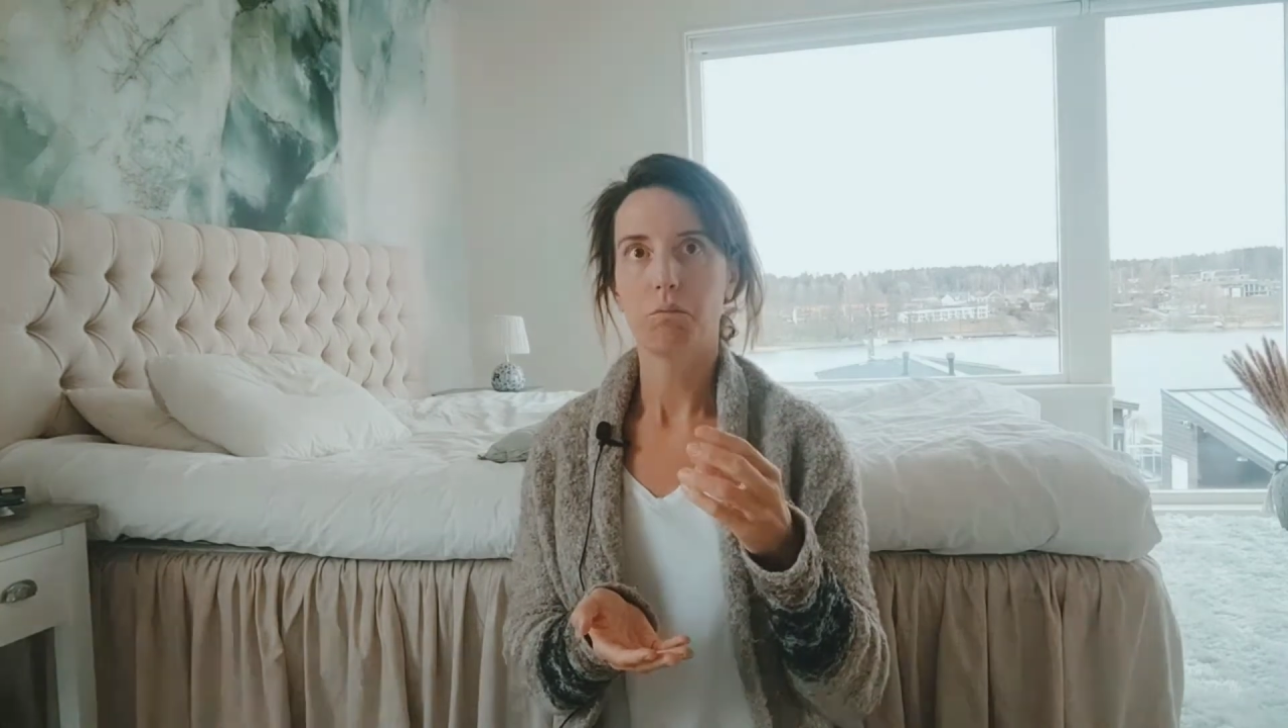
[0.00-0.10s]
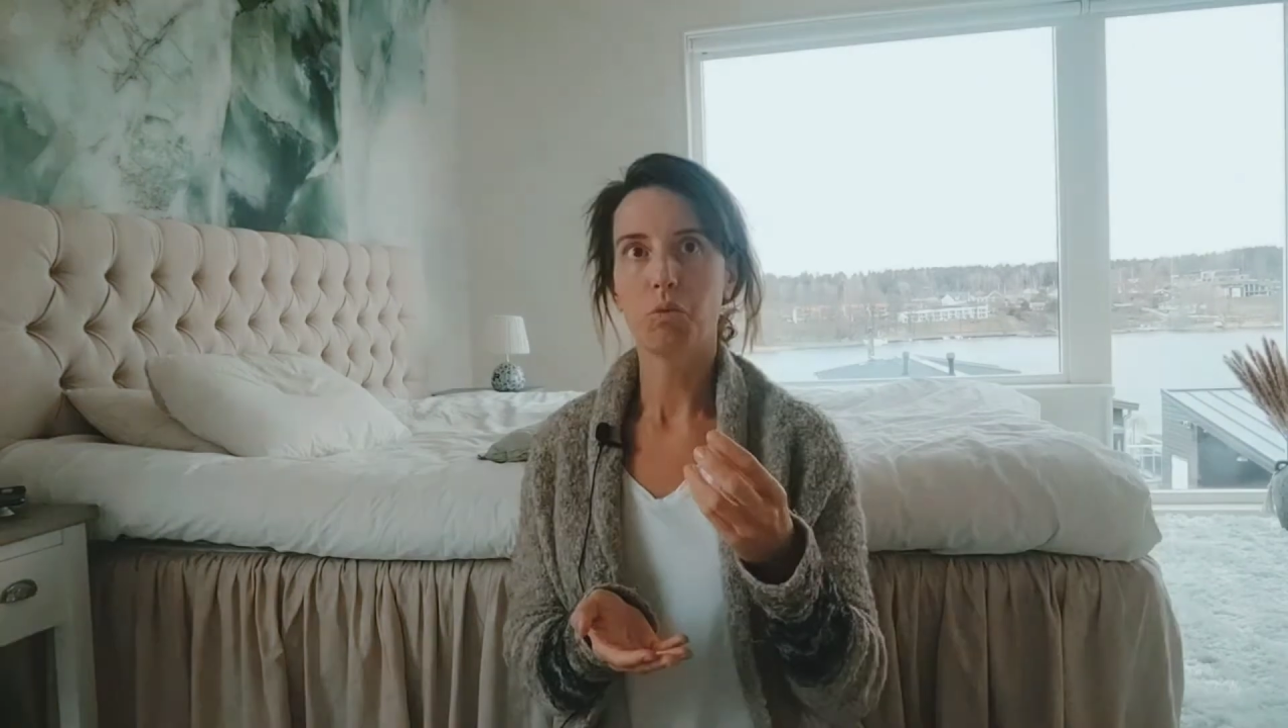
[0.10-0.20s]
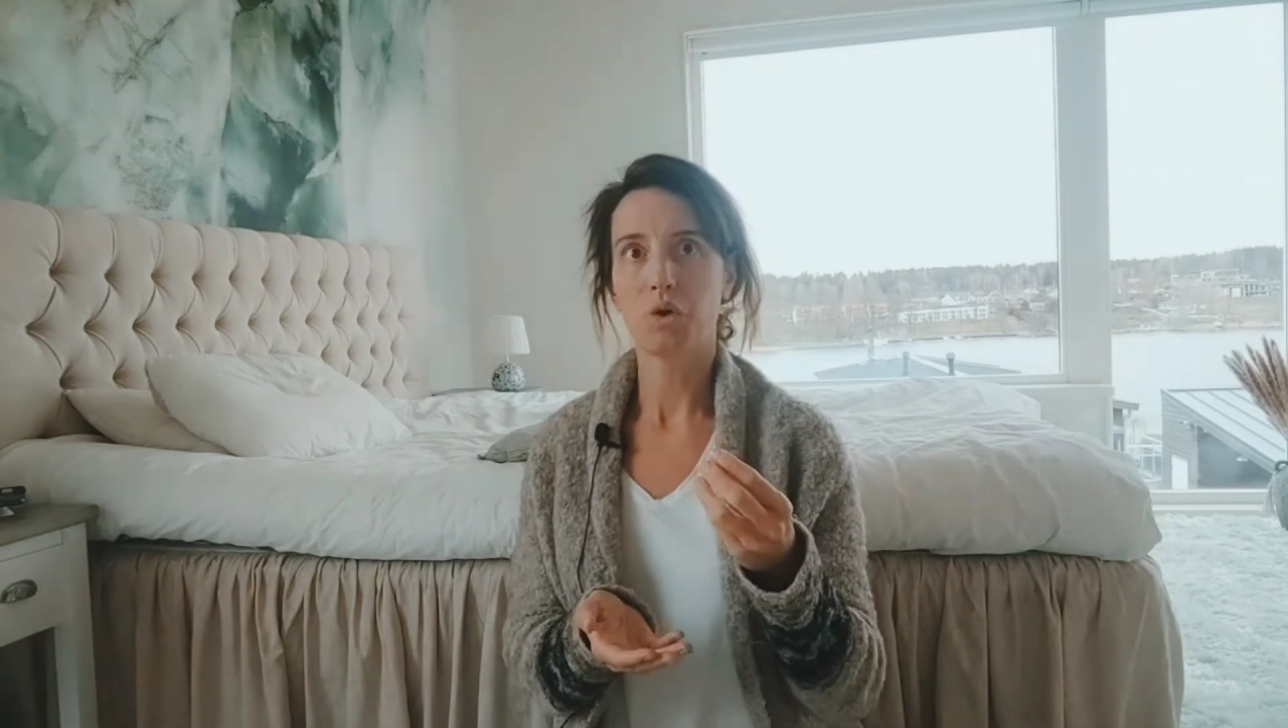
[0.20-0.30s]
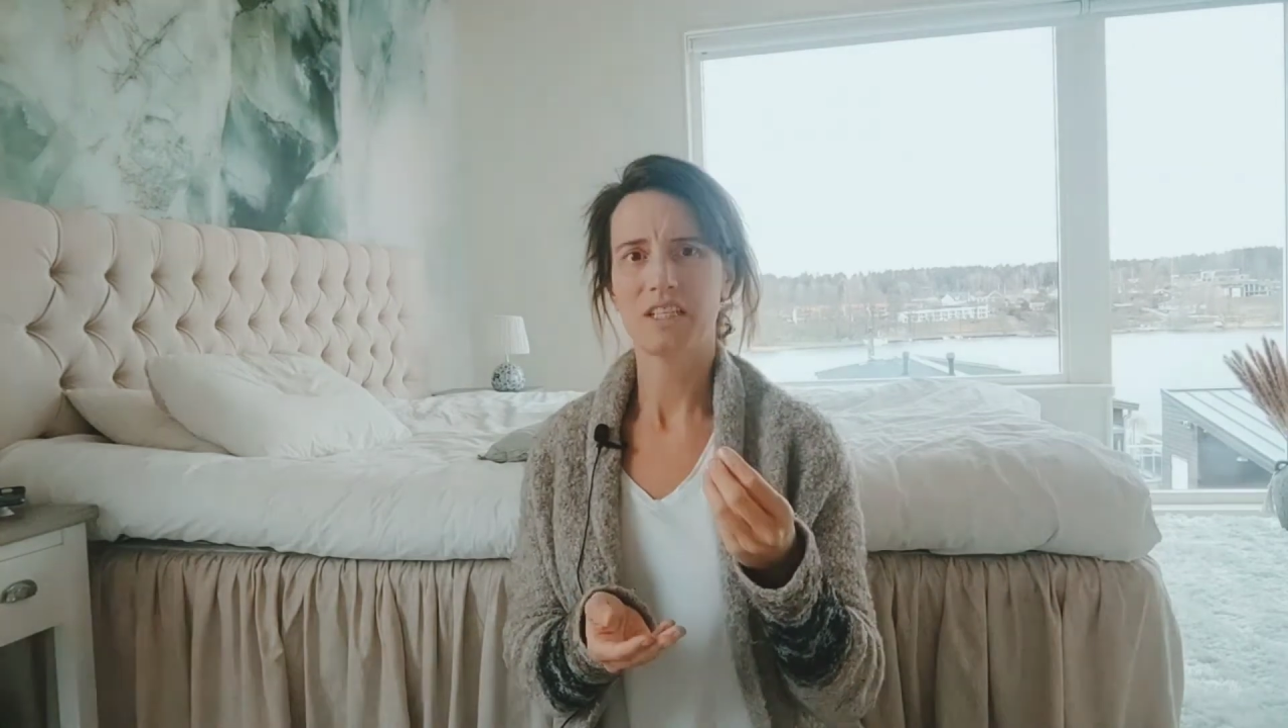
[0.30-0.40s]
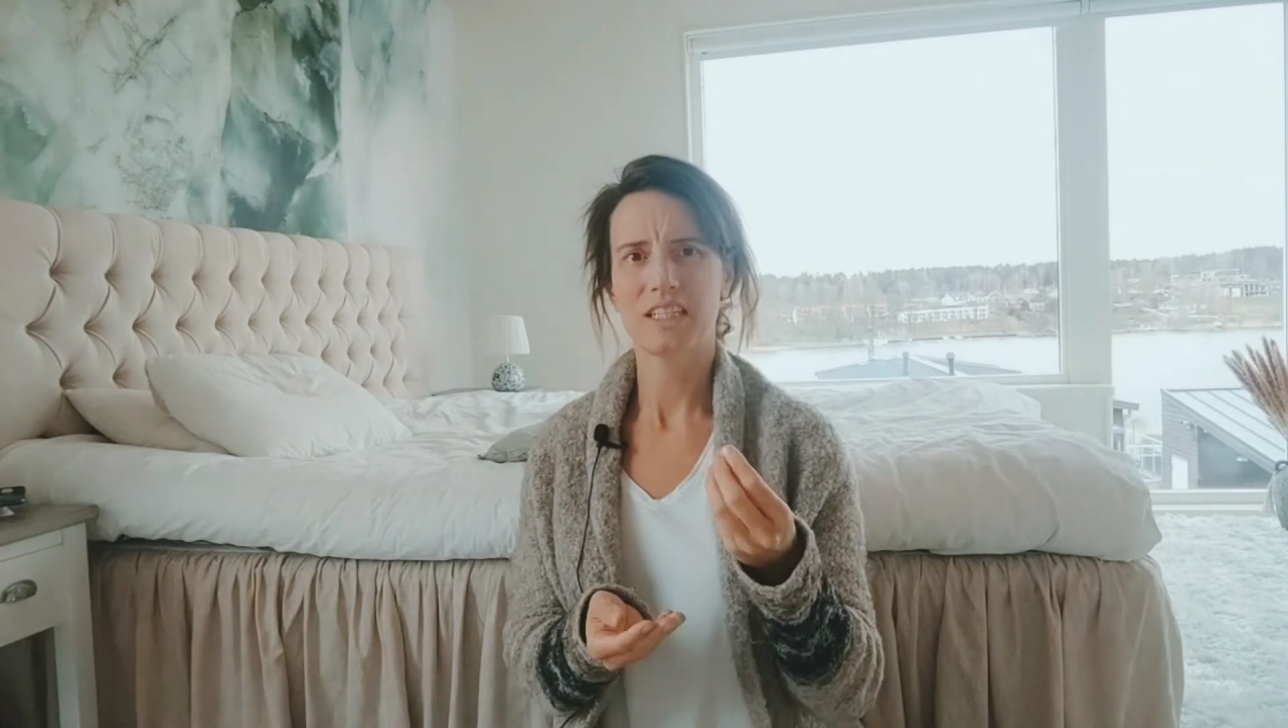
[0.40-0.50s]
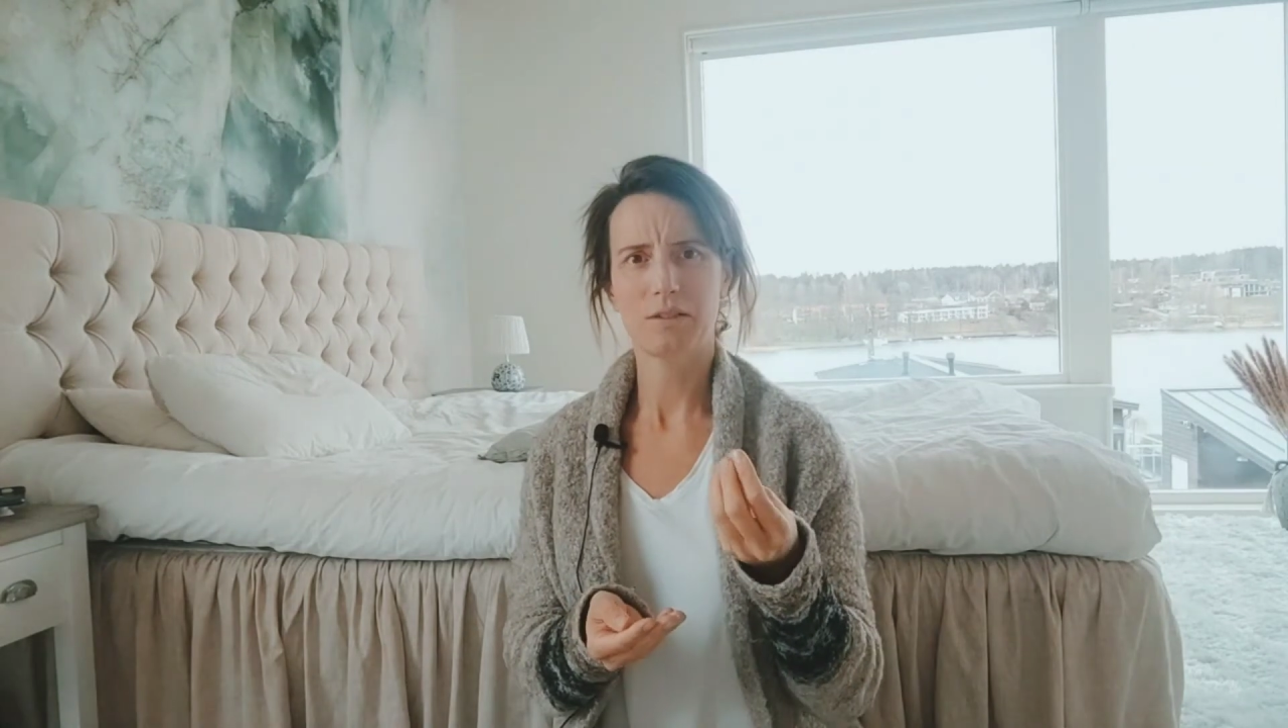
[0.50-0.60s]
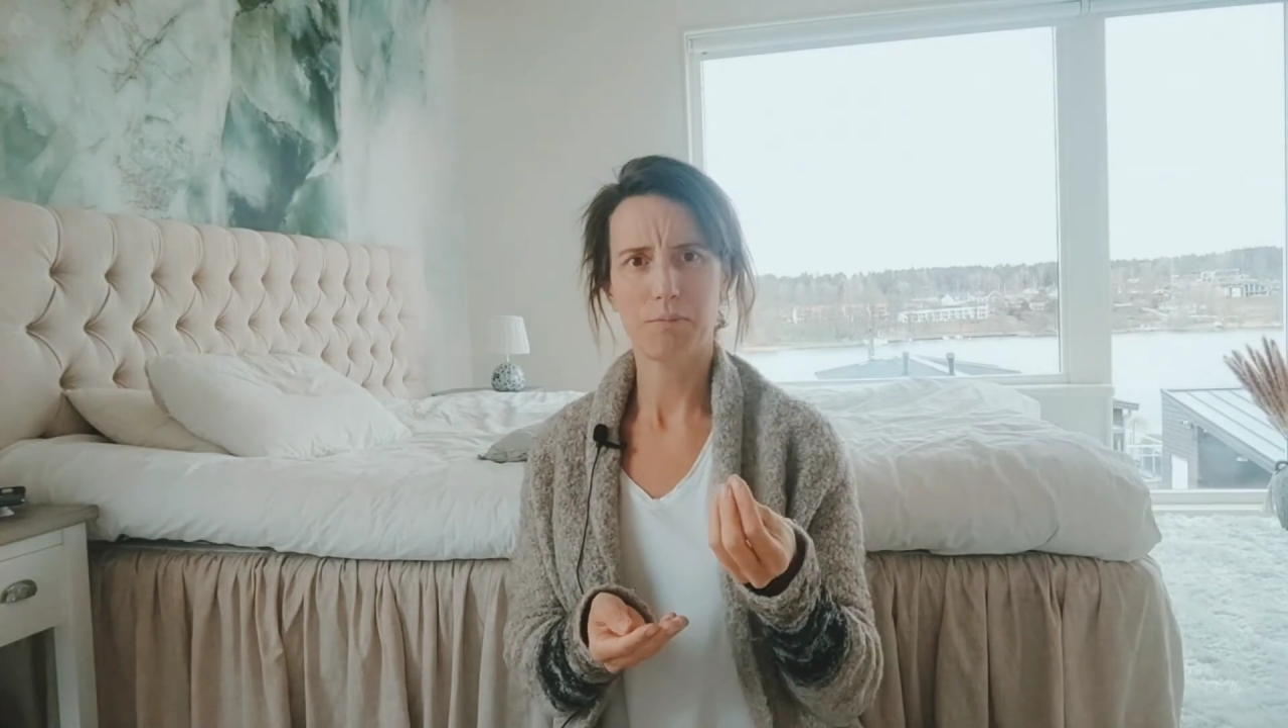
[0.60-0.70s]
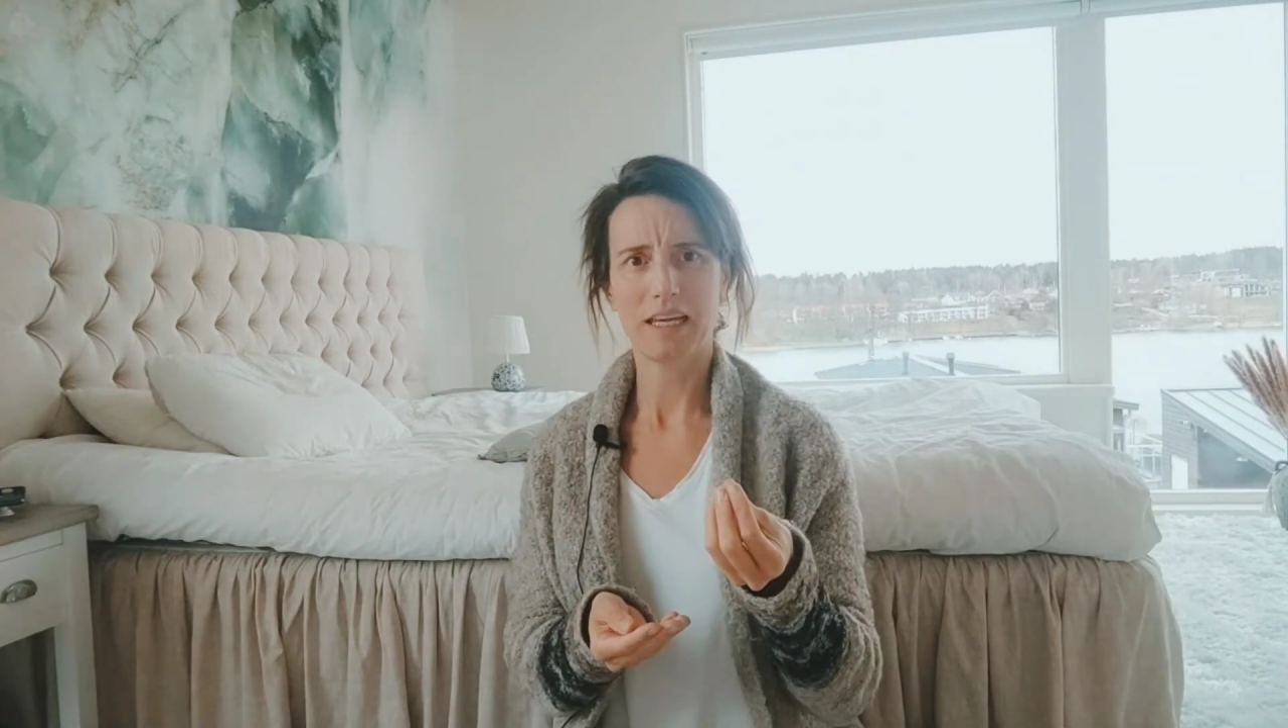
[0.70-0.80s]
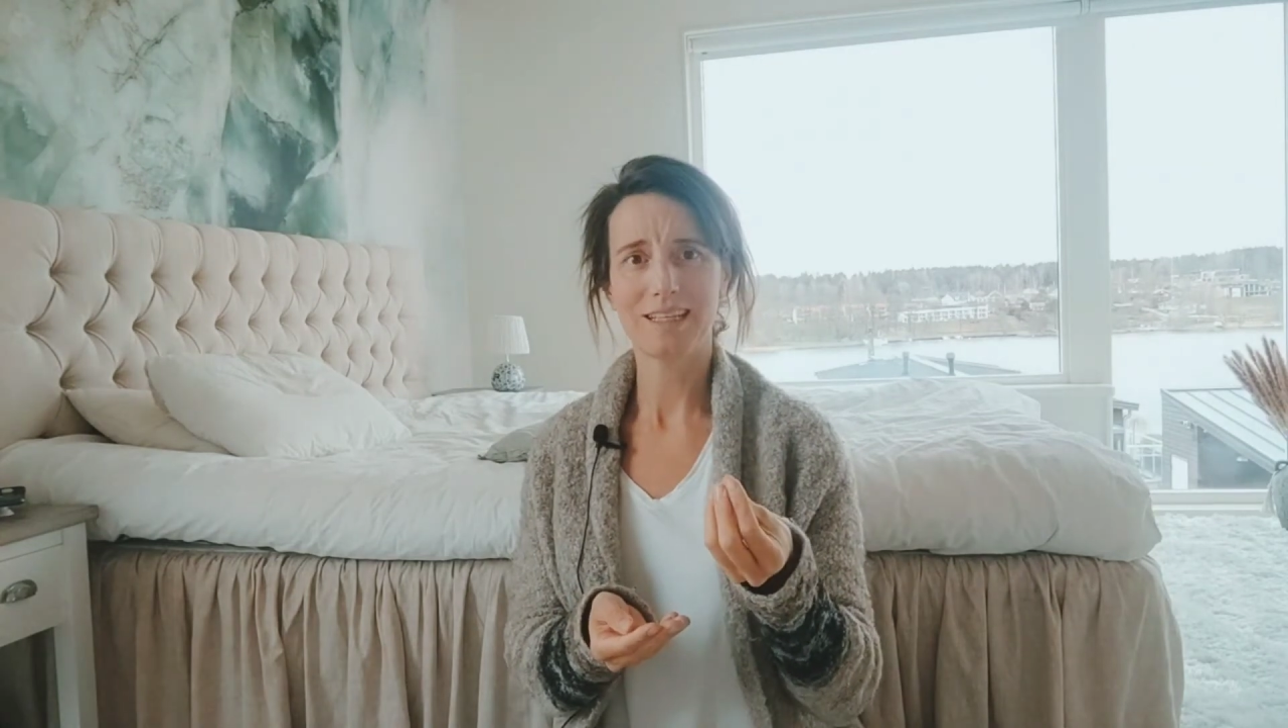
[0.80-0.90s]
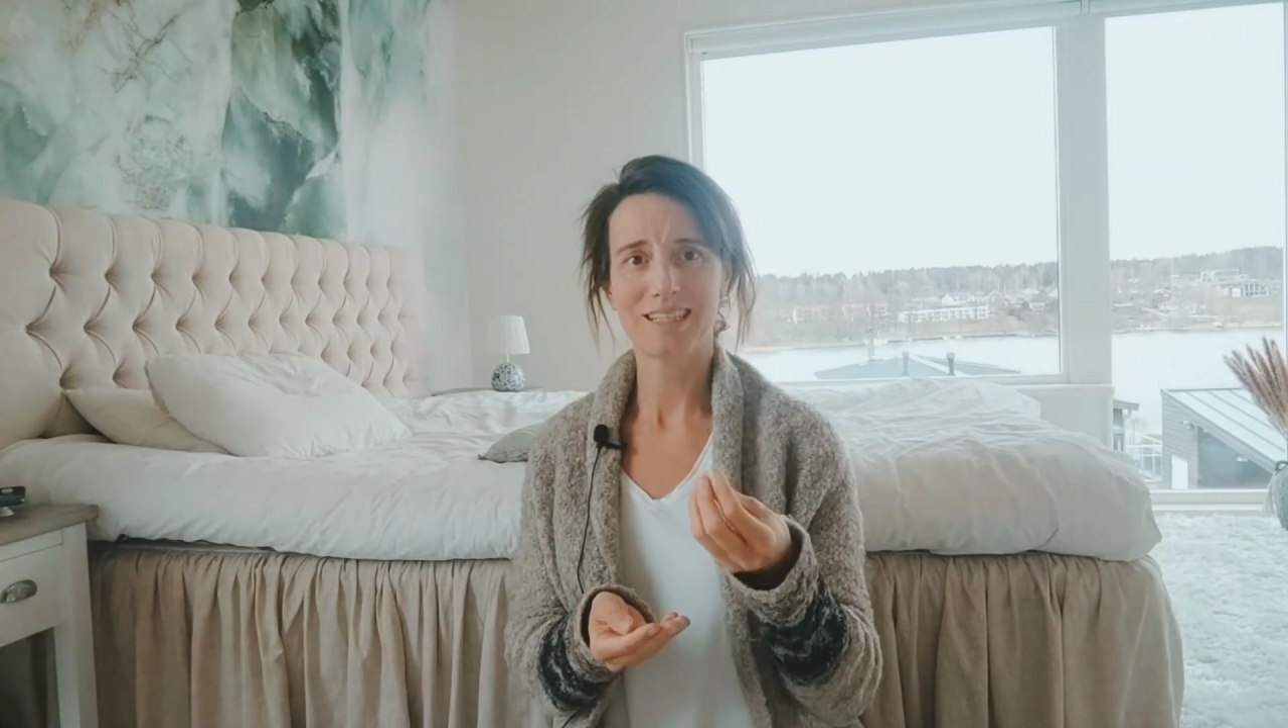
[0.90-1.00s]
more
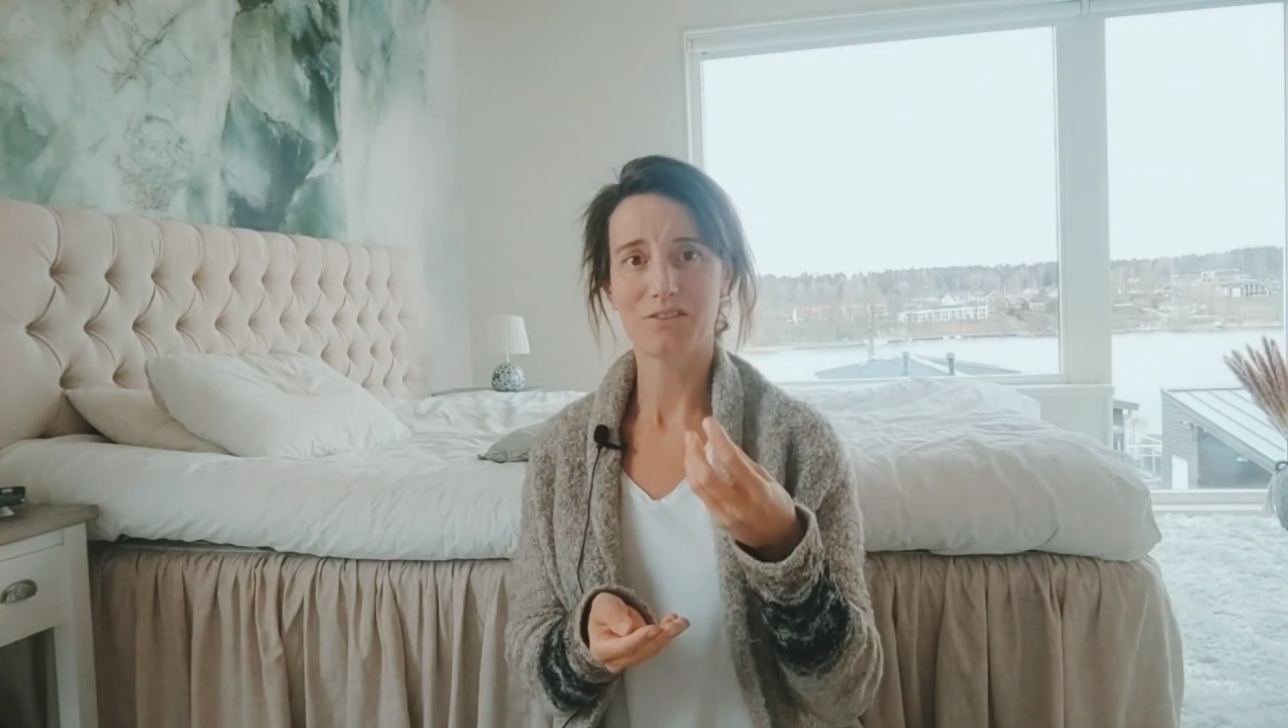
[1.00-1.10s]
space